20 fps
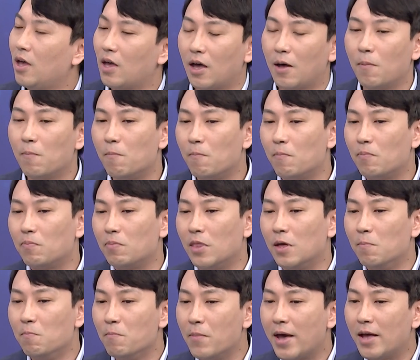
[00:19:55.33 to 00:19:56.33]
And
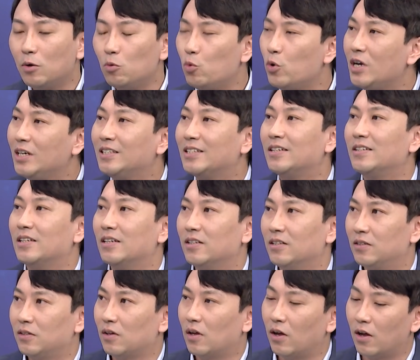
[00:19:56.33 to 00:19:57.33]
the main reason
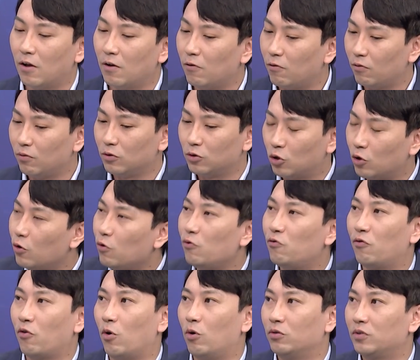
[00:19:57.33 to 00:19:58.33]
is
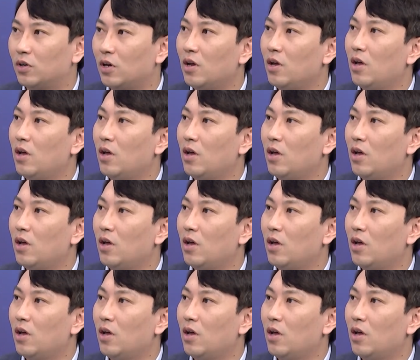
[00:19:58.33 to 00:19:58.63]
twofold.